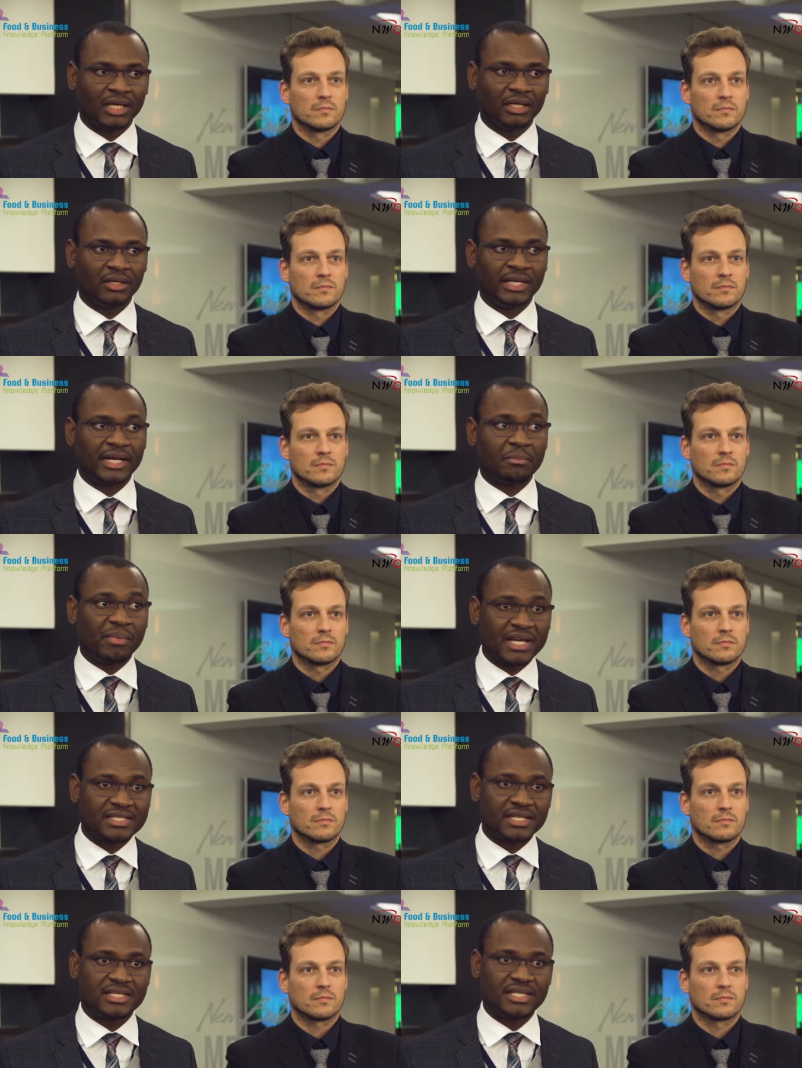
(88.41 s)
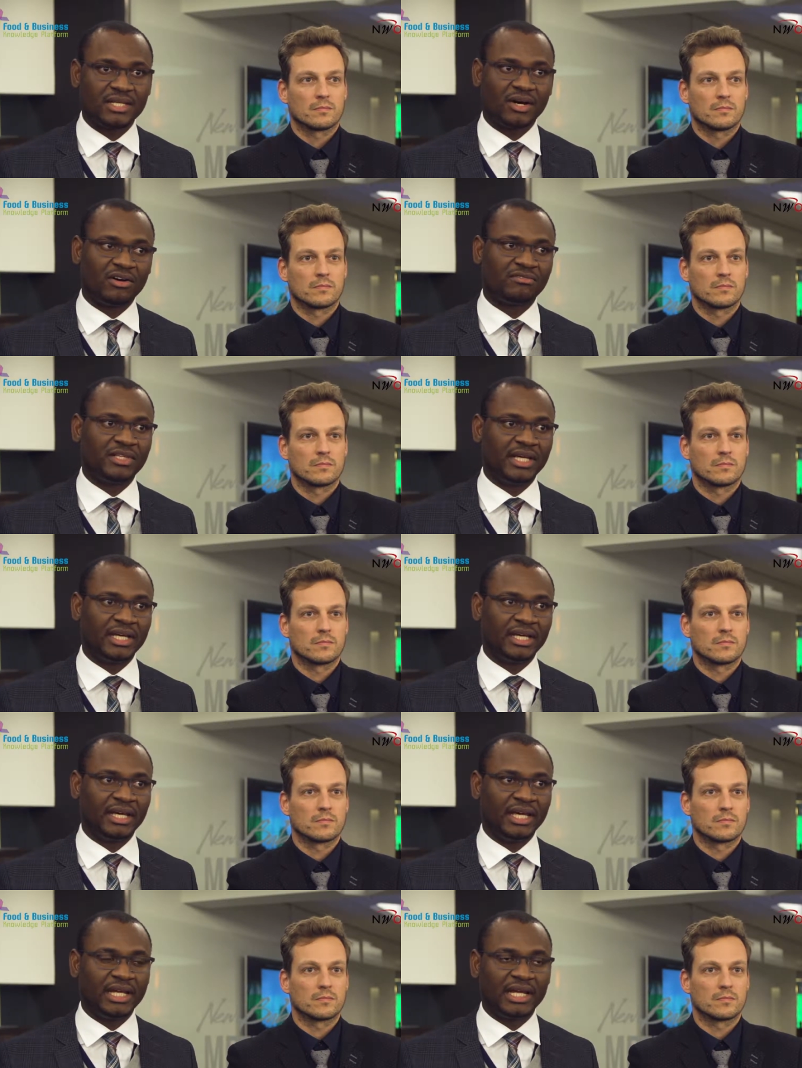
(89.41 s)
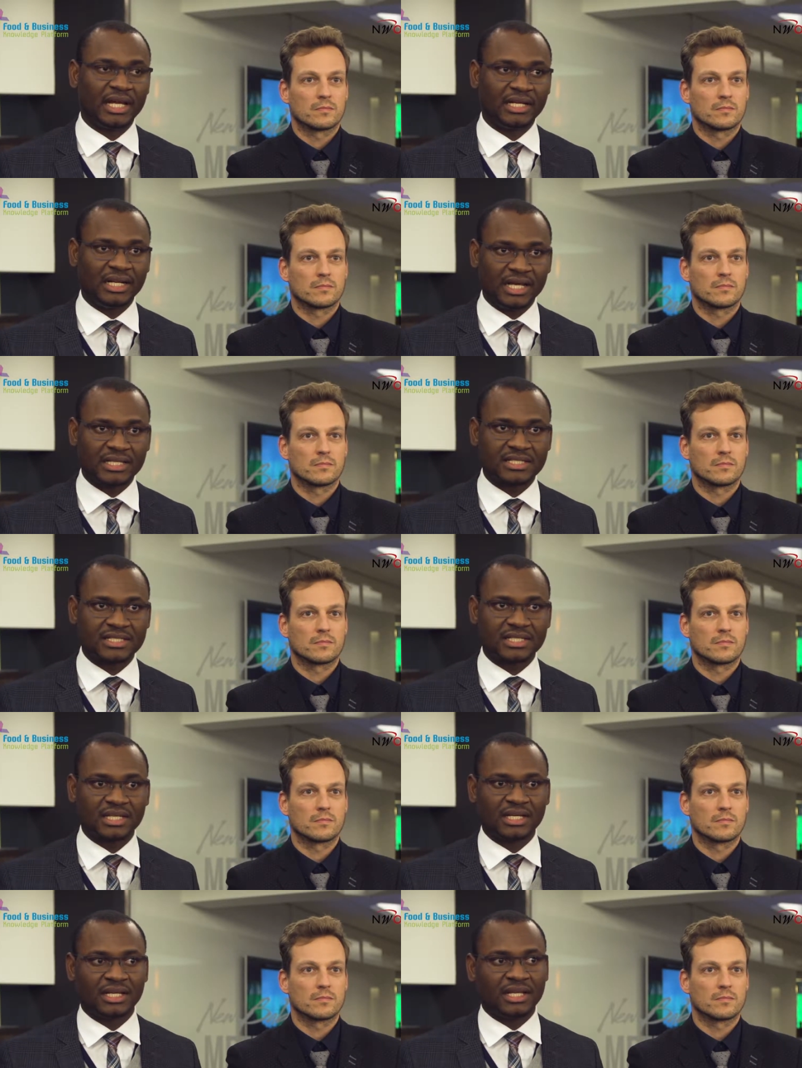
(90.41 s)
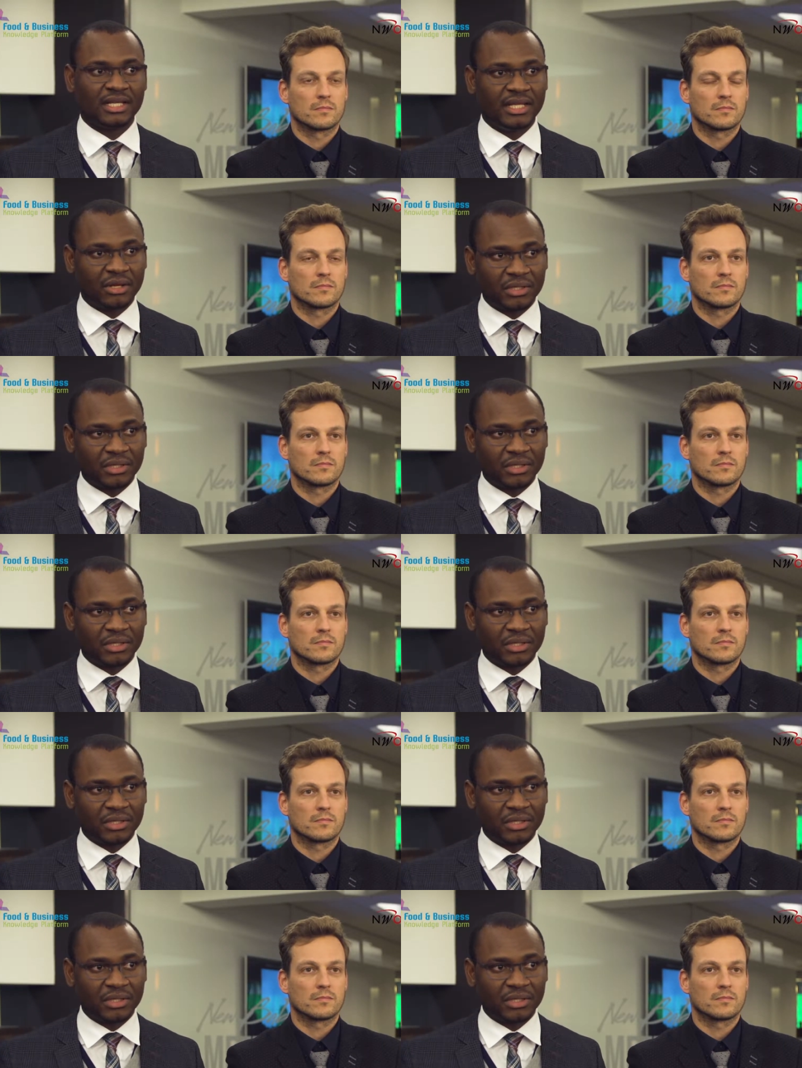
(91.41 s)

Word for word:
Speaker 1: uh, the capacity of the inland lakes, the